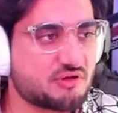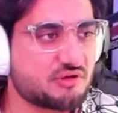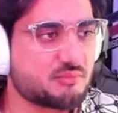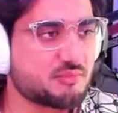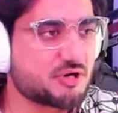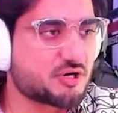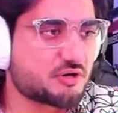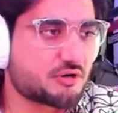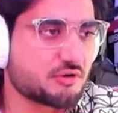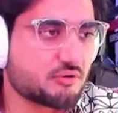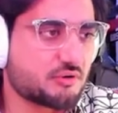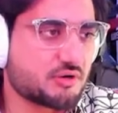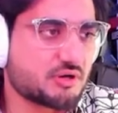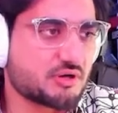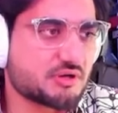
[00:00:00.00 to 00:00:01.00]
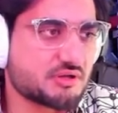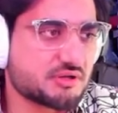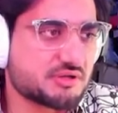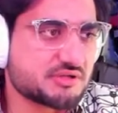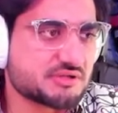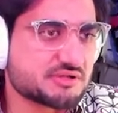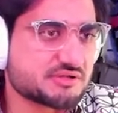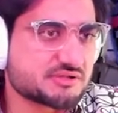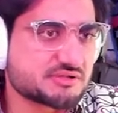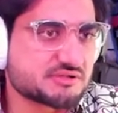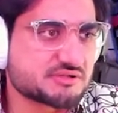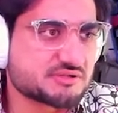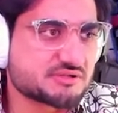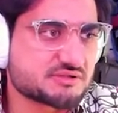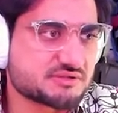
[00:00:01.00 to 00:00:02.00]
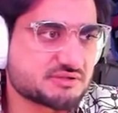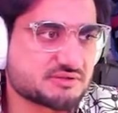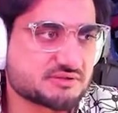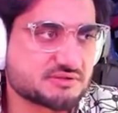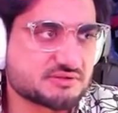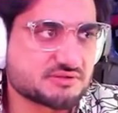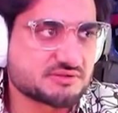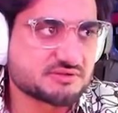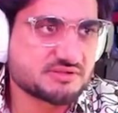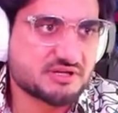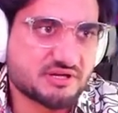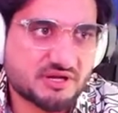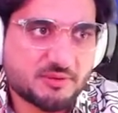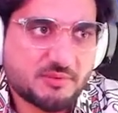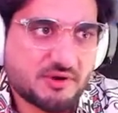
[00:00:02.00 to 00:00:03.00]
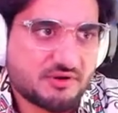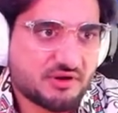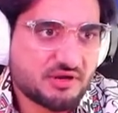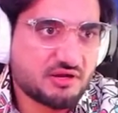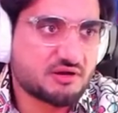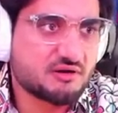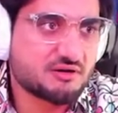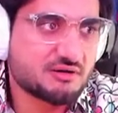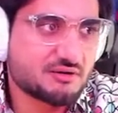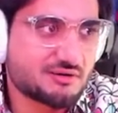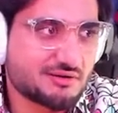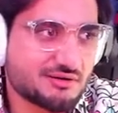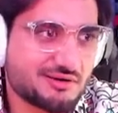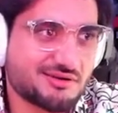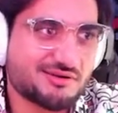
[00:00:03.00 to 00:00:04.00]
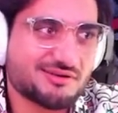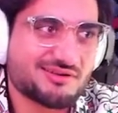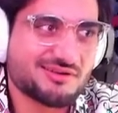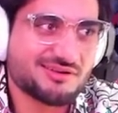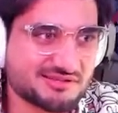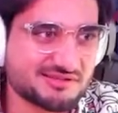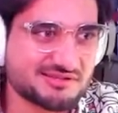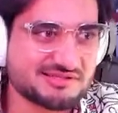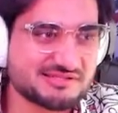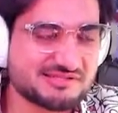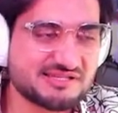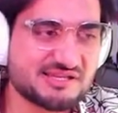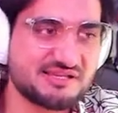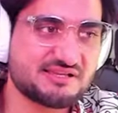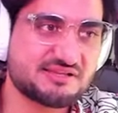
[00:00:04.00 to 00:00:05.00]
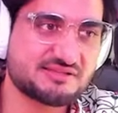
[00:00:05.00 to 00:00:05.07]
the mirror door. You're gonna come out here? Let's see.